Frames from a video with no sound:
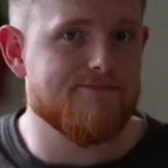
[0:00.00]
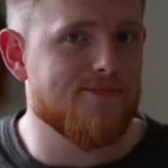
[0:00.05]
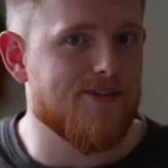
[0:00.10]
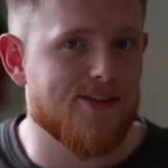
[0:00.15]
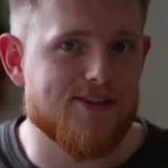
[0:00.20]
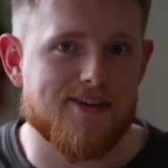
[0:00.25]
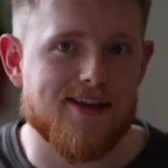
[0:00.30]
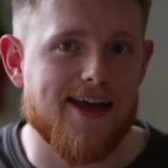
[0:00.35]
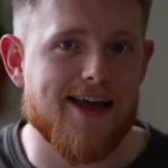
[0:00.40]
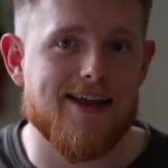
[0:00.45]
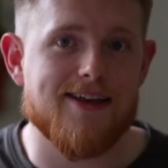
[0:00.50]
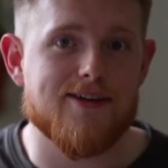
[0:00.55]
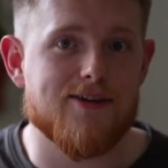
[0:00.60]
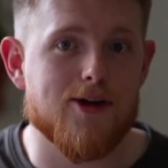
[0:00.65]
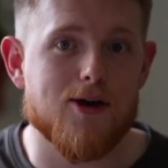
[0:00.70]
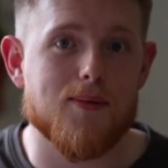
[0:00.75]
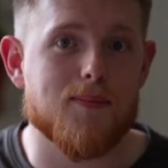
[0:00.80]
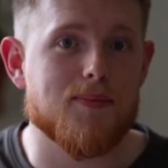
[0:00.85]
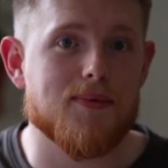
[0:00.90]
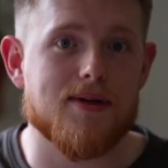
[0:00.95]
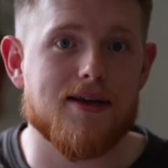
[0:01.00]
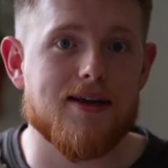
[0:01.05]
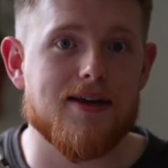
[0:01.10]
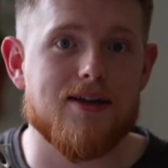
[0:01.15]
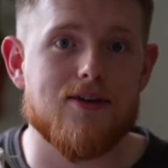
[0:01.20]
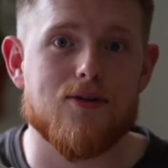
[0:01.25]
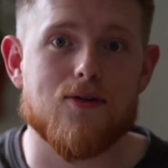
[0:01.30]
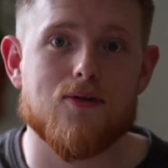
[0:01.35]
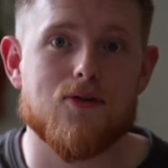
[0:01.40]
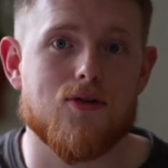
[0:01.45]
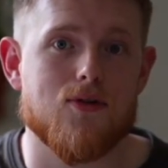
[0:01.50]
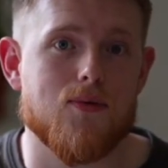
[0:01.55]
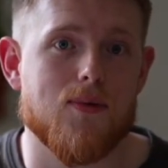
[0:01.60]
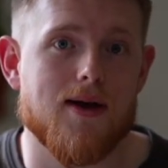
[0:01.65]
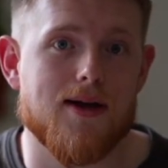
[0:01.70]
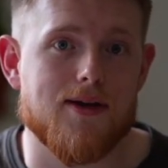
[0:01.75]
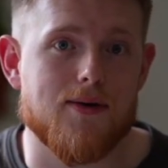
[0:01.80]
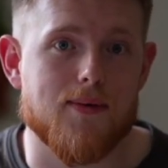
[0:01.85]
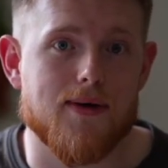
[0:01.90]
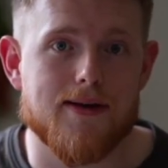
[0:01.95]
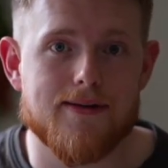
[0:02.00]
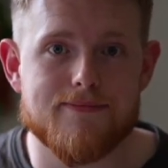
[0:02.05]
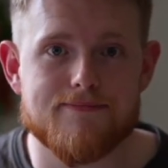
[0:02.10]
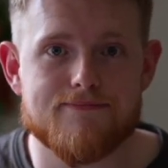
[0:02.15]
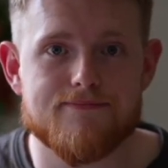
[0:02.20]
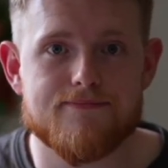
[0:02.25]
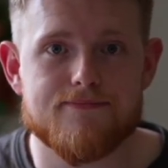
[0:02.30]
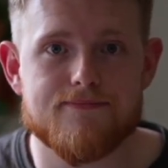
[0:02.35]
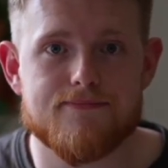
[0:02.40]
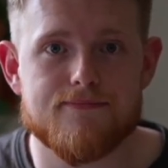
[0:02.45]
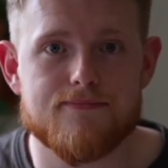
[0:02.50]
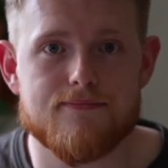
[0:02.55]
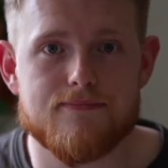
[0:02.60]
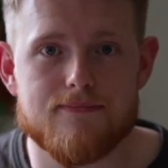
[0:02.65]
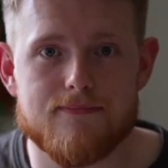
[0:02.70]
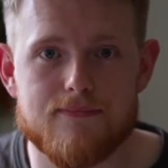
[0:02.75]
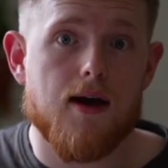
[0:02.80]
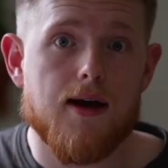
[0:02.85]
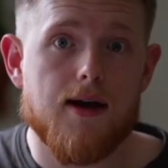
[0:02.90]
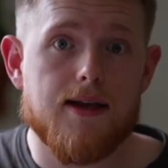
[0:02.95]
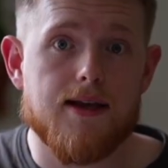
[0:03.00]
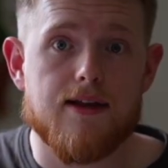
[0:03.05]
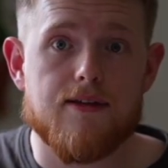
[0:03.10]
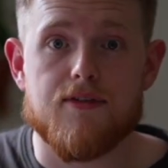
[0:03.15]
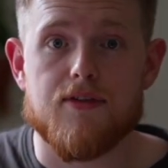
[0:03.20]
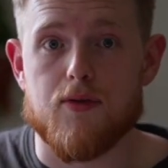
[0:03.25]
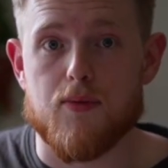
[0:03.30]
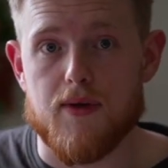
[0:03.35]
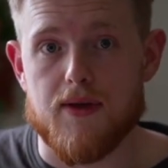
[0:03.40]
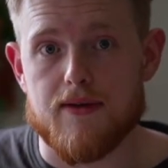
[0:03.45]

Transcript: just end up in your shoe anyway. I live in